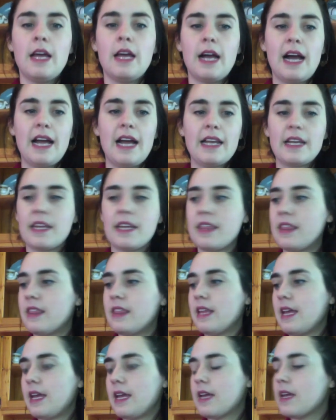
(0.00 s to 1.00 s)
And I
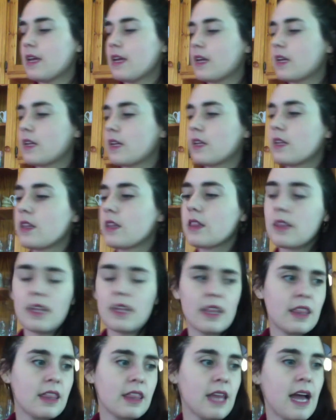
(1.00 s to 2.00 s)
think
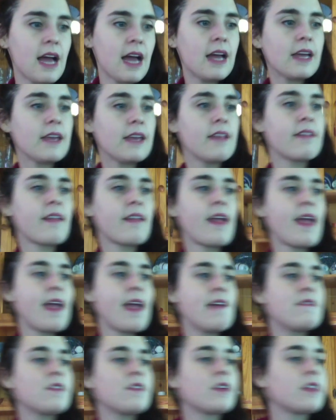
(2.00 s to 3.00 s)
that is
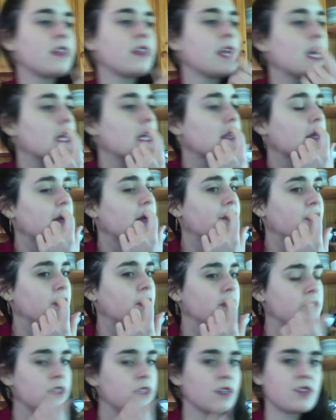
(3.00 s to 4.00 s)
everything that I've
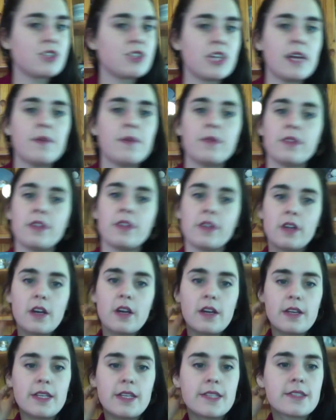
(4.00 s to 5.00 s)
got to share with you
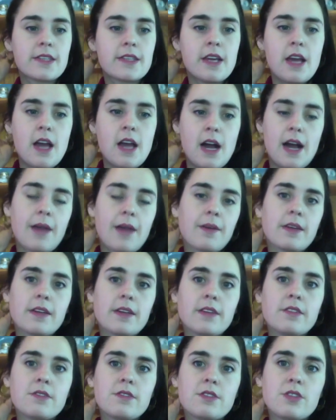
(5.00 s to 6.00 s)
guys. I'm
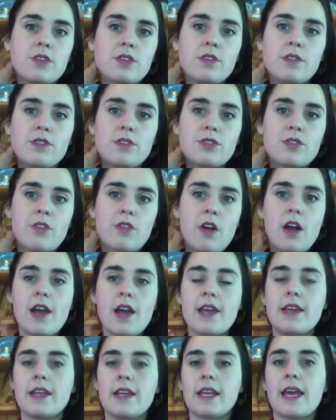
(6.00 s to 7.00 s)
going to try
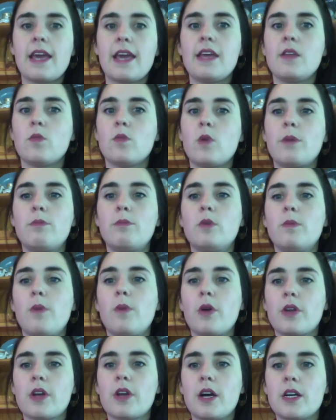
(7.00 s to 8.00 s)
and get in one more
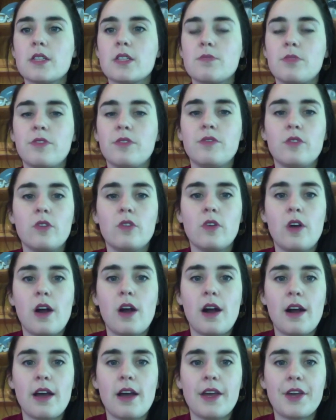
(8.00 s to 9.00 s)
podcast before
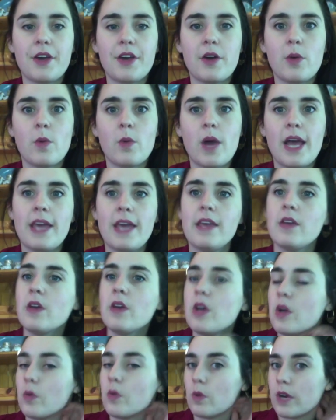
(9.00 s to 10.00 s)
I go away.
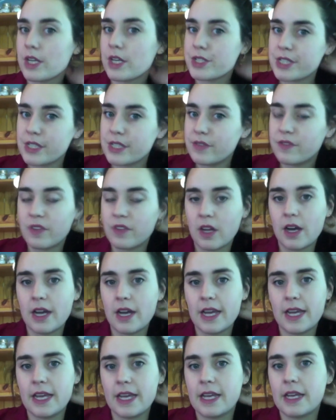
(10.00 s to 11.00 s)
We're actually
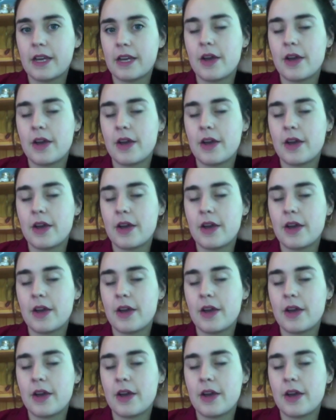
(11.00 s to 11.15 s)
flying